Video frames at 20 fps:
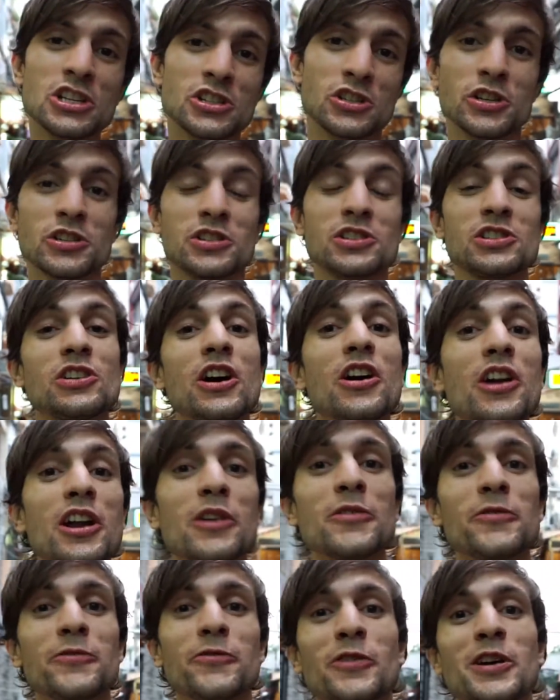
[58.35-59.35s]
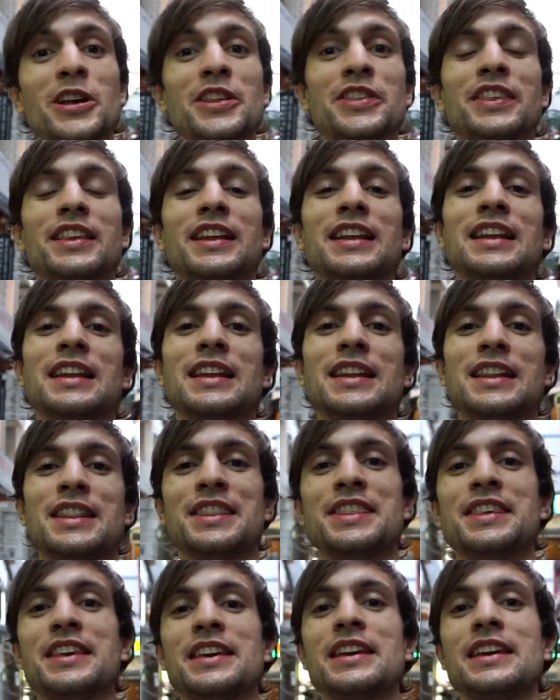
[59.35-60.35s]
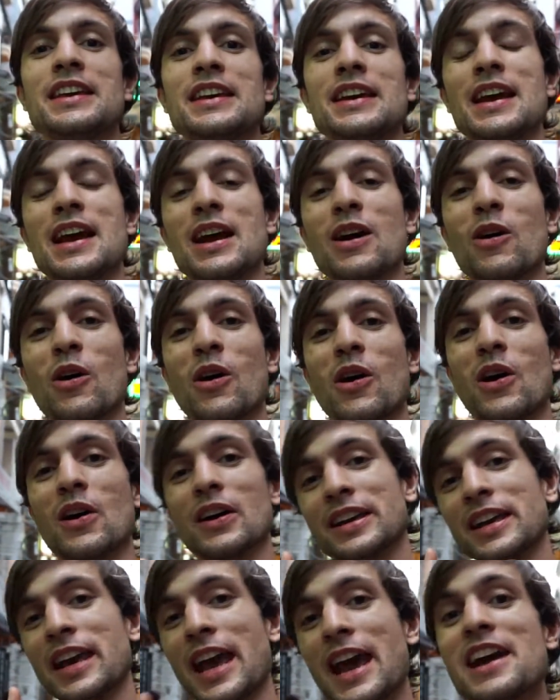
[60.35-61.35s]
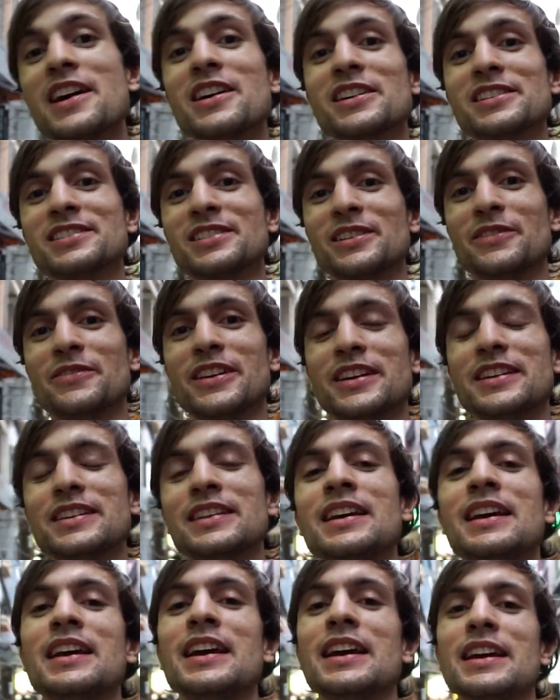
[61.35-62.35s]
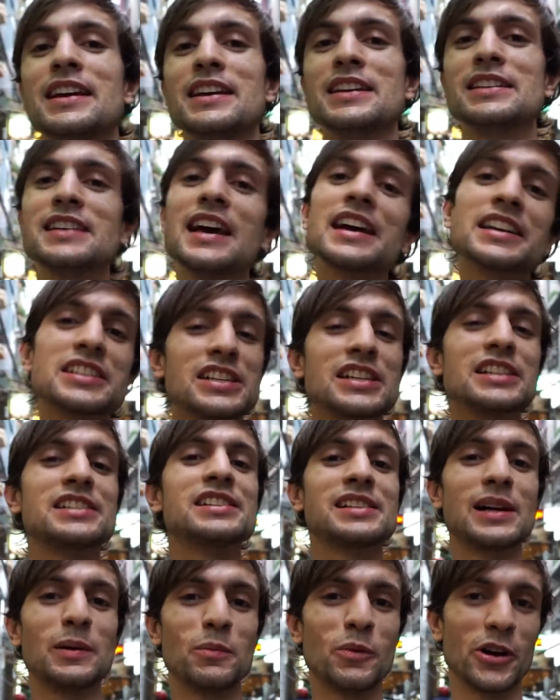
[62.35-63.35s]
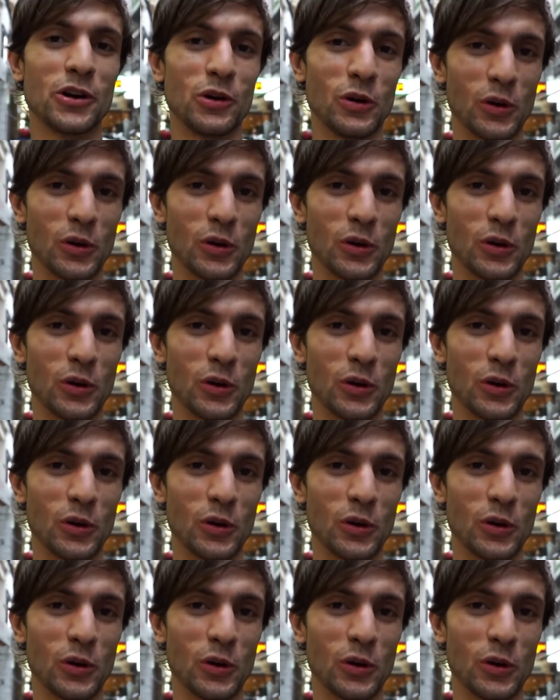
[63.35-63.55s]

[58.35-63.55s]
So to start off with, the chaos of it is actually somewhat